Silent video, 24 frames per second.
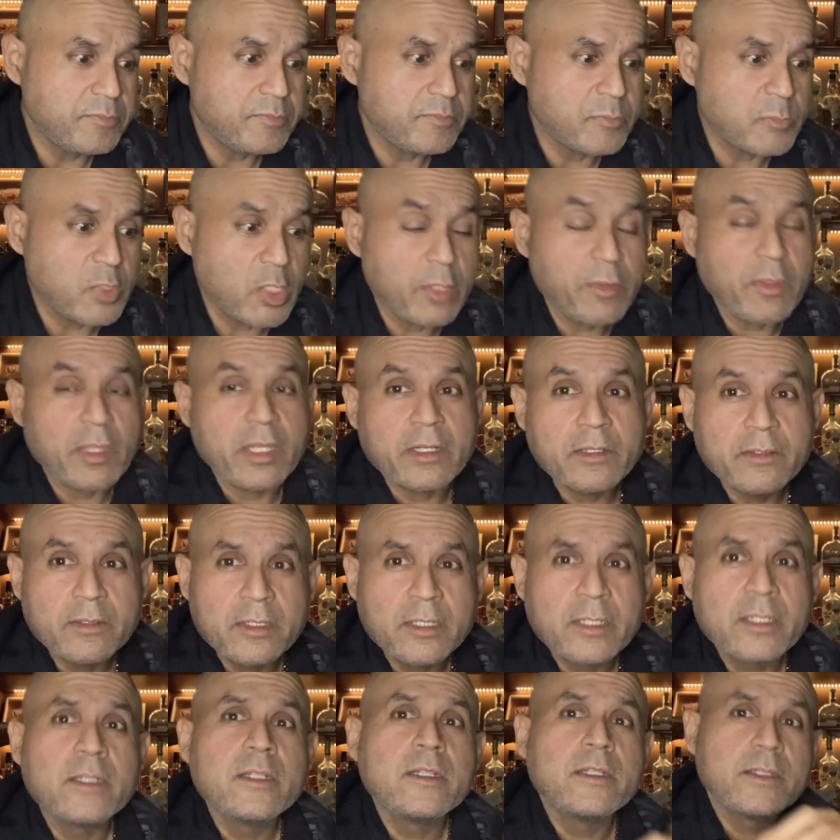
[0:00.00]
nothing.
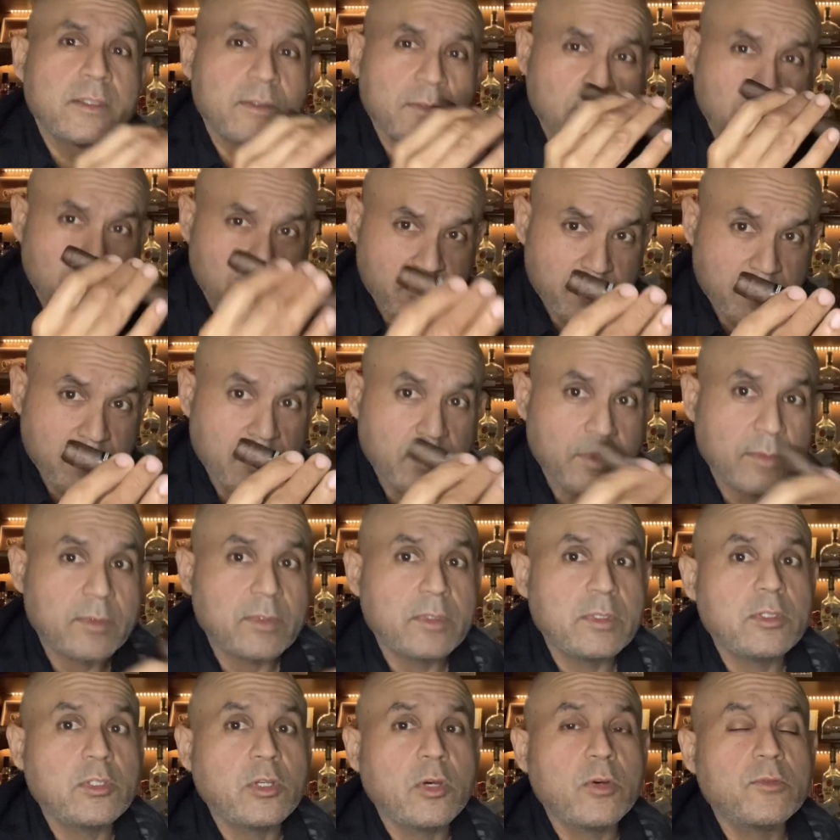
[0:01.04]
So
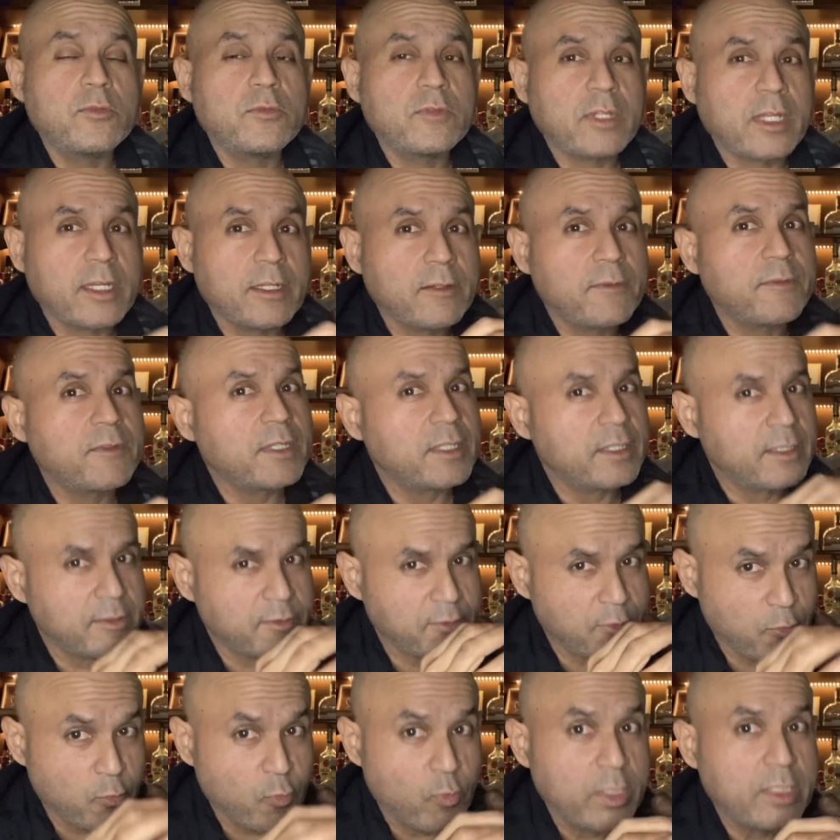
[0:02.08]
those kind of cigars
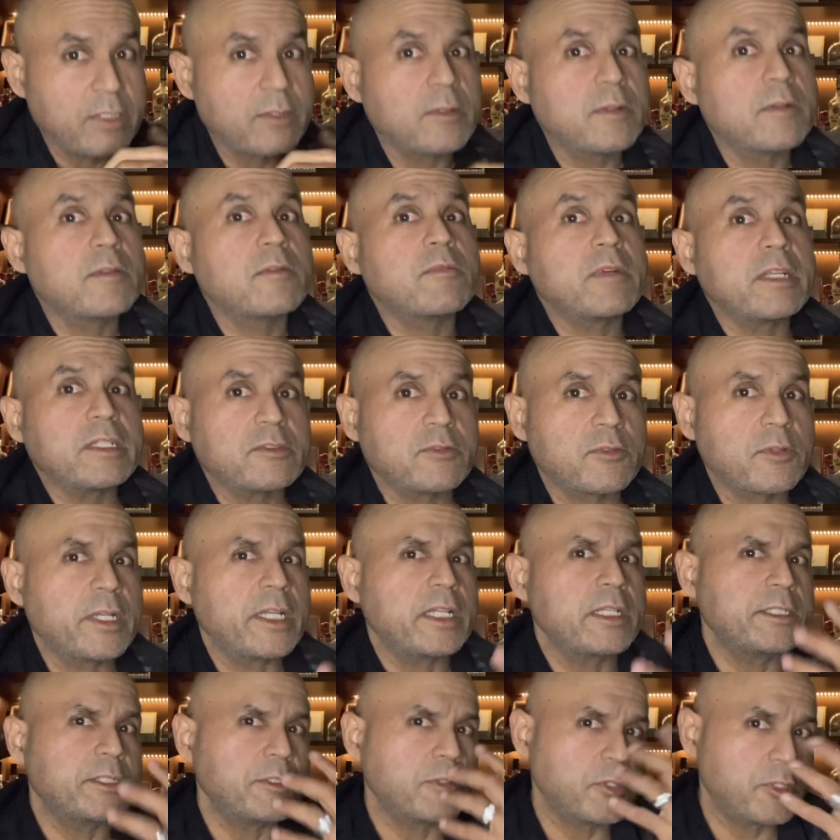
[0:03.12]
you want to
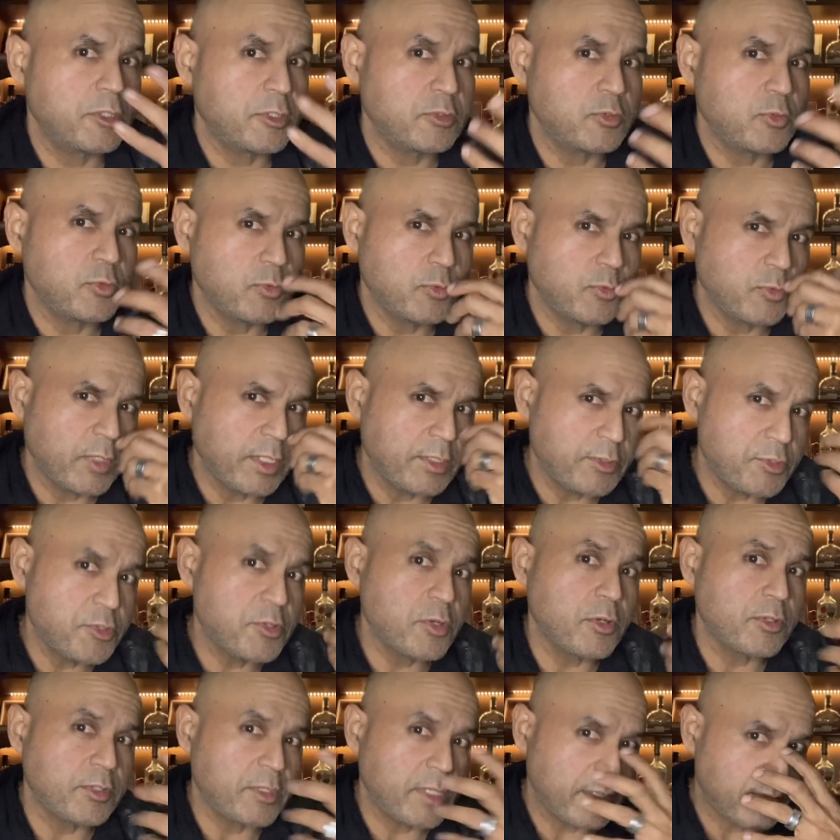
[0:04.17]
retrohale in order to
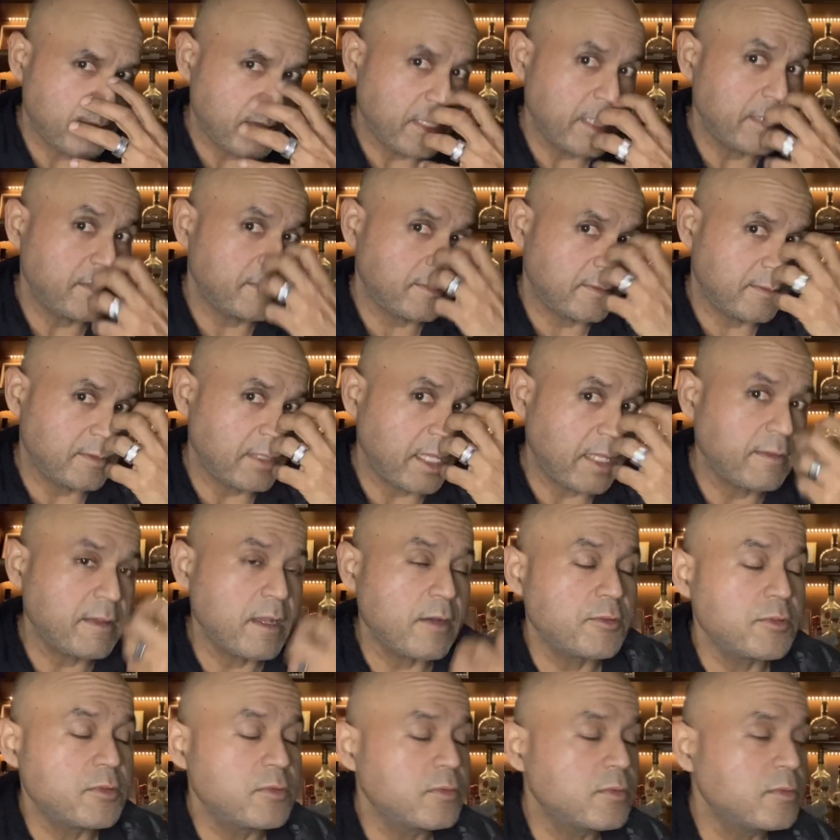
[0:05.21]
enjoy, and that's how
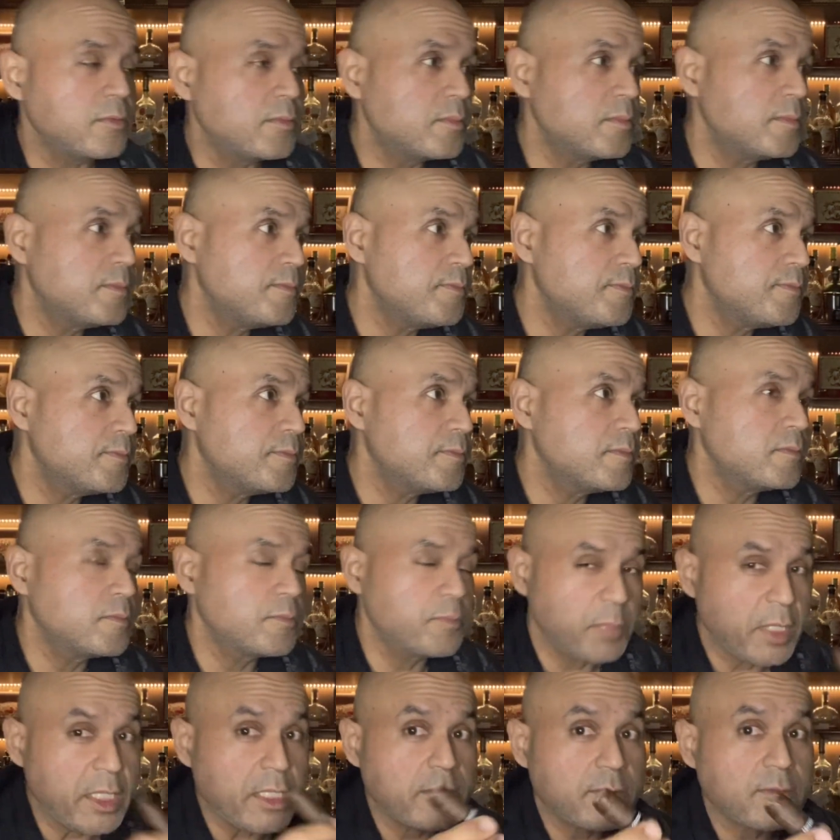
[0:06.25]
you
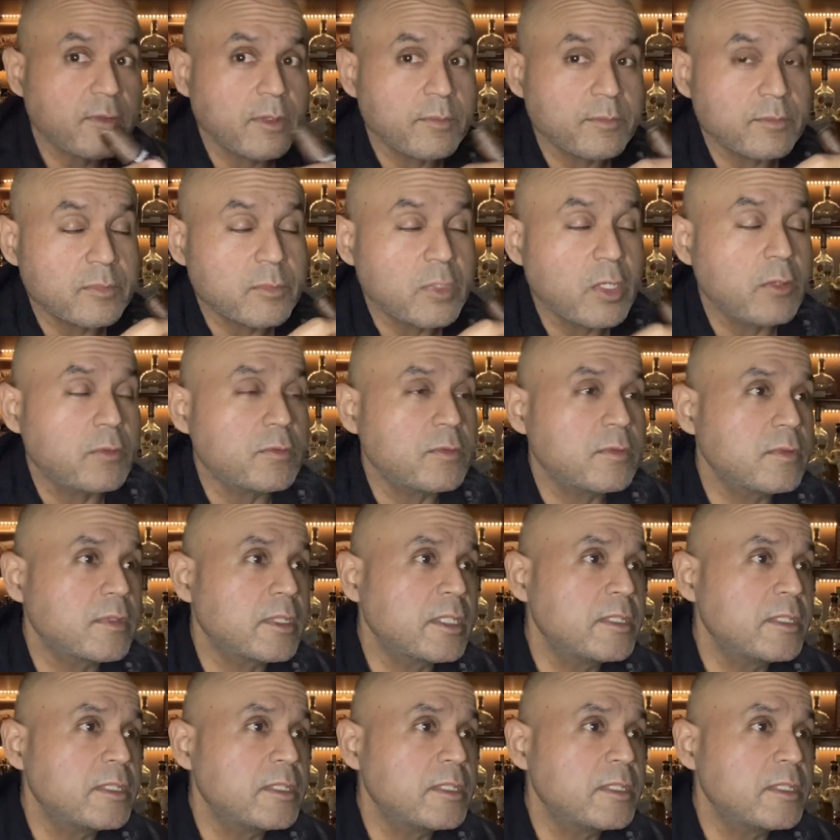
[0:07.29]
pick some notes,